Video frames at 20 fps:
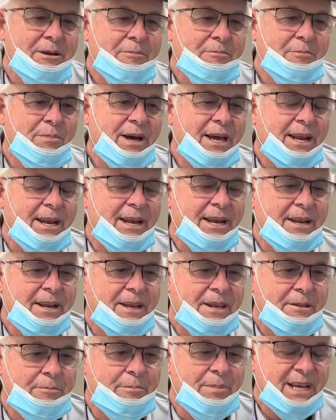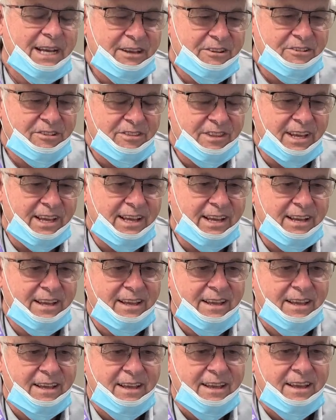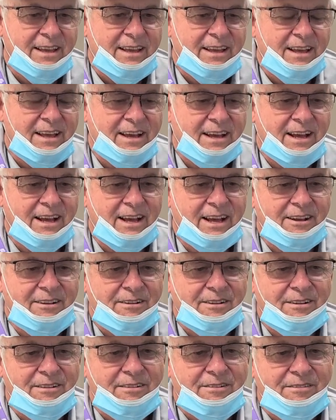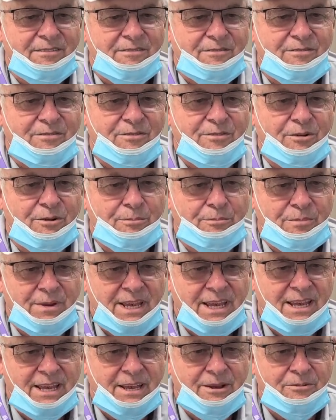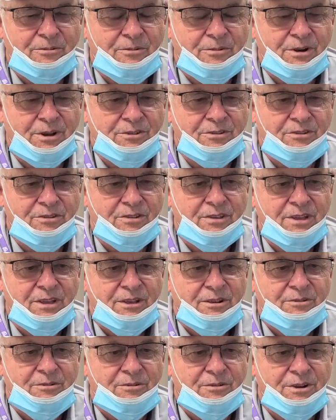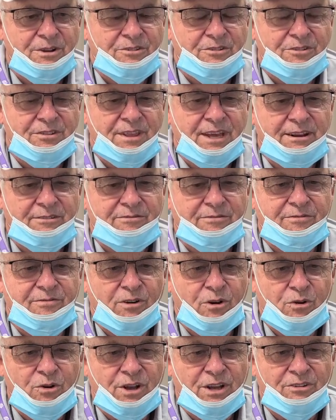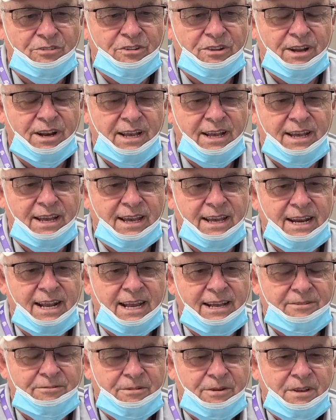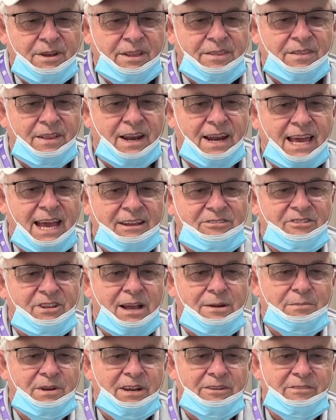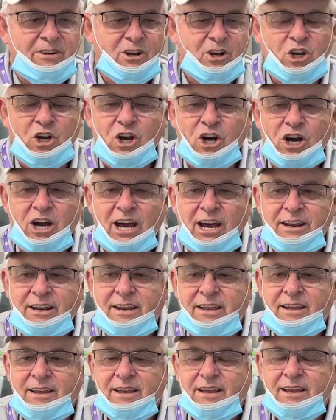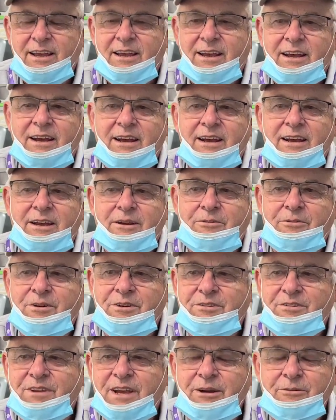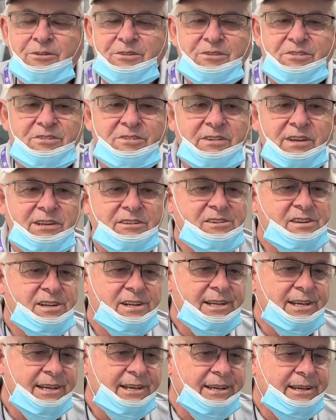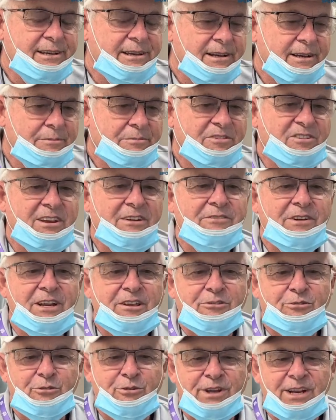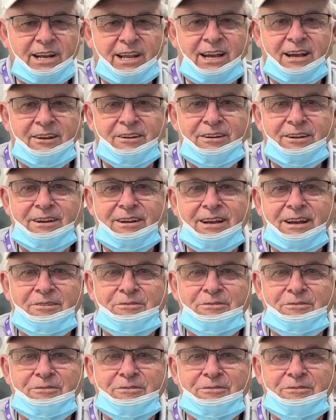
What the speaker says: But the biggest thing for me was that focus, and the last time I ever caught, I was 60. I'm 73 now.